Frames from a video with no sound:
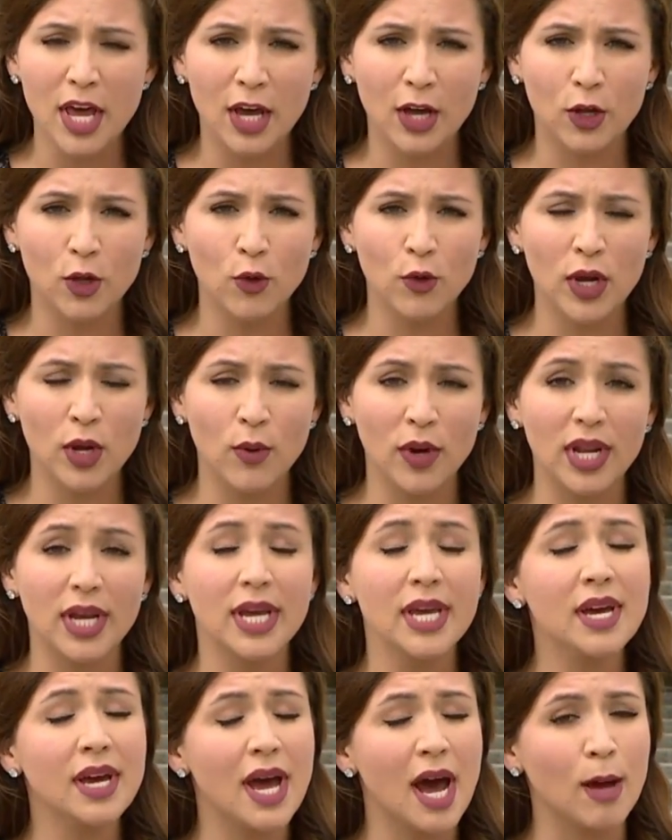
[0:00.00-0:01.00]
including what
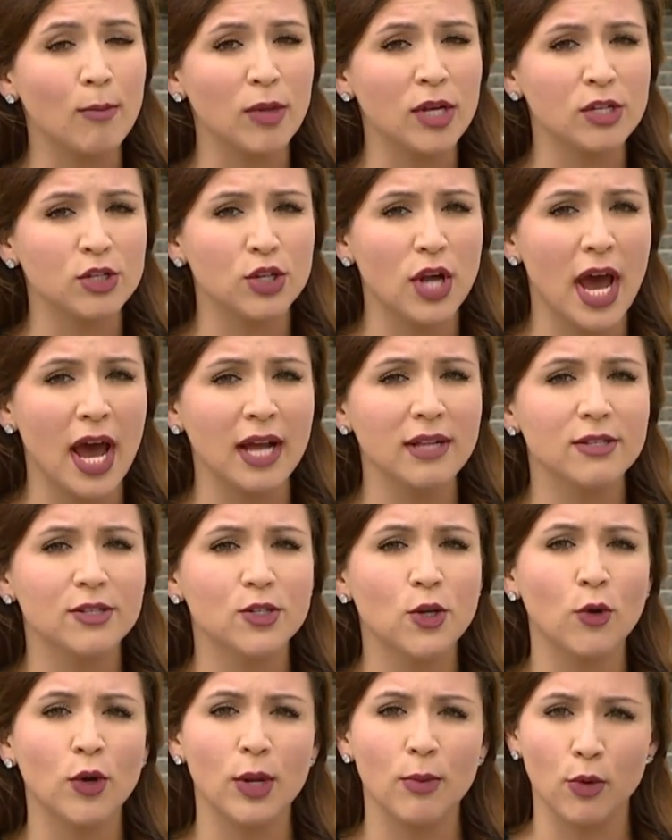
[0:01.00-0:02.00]
he accomplished at
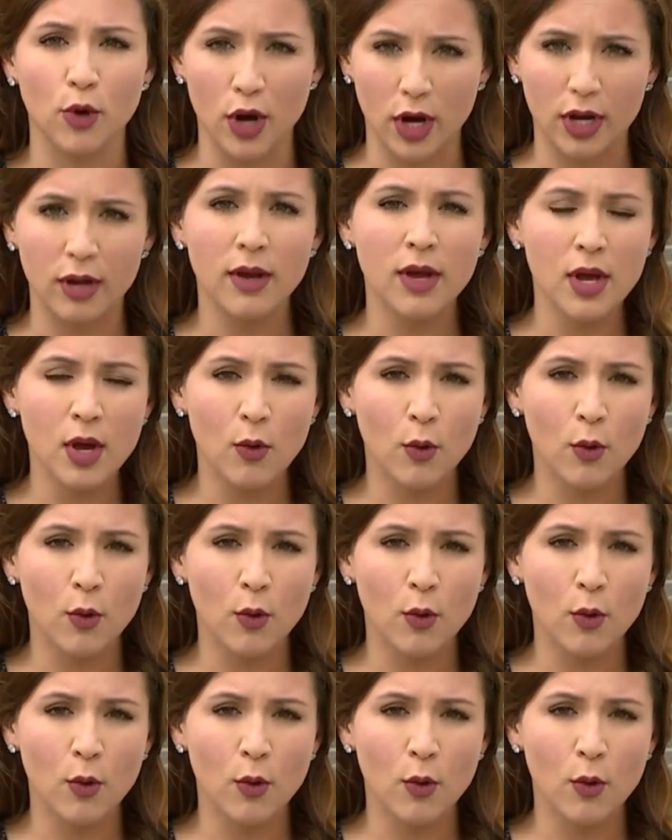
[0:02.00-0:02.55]
Stony Brook.